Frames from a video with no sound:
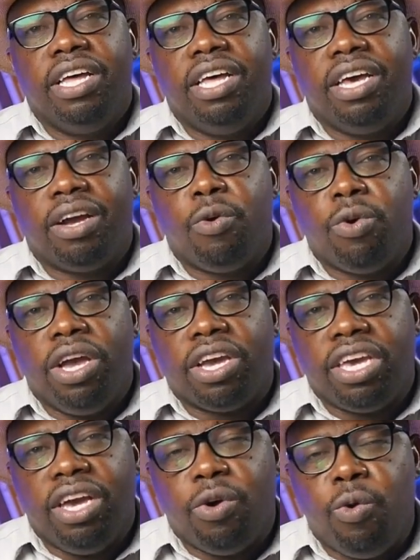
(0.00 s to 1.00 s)

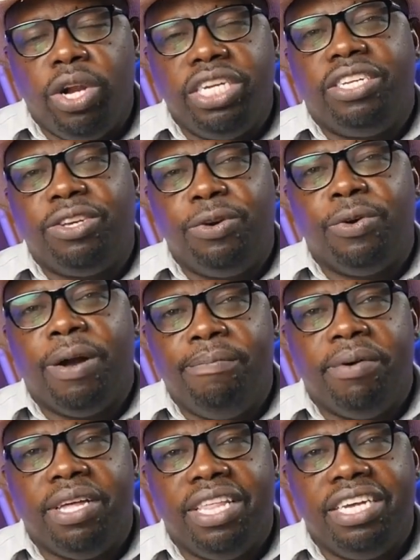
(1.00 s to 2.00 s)
a quality
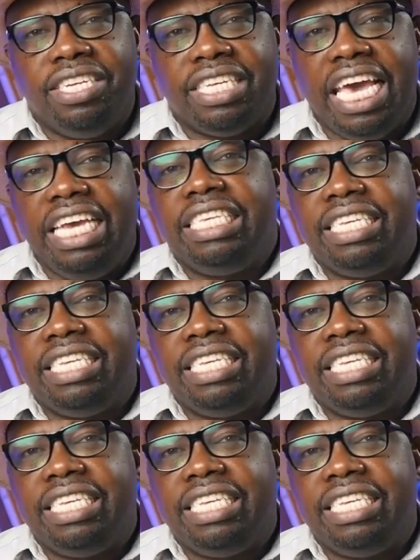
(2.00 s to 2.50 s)
cucumber that is 8